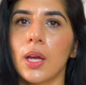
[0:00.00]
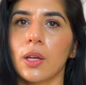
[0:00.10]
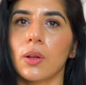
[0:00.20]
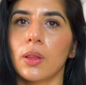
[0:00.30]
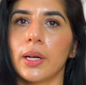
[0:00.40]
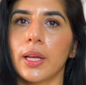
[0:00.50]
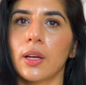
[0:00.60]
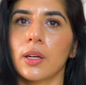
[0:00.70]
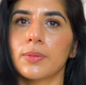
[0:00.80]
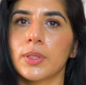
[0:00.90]
your learning
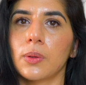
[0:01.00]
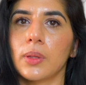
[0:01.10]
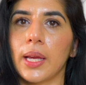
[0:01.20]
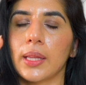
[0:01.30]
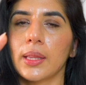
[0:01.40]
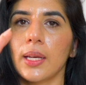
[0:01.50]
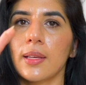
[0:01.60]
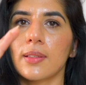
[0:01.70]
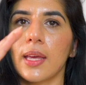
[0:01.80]
curves go like this,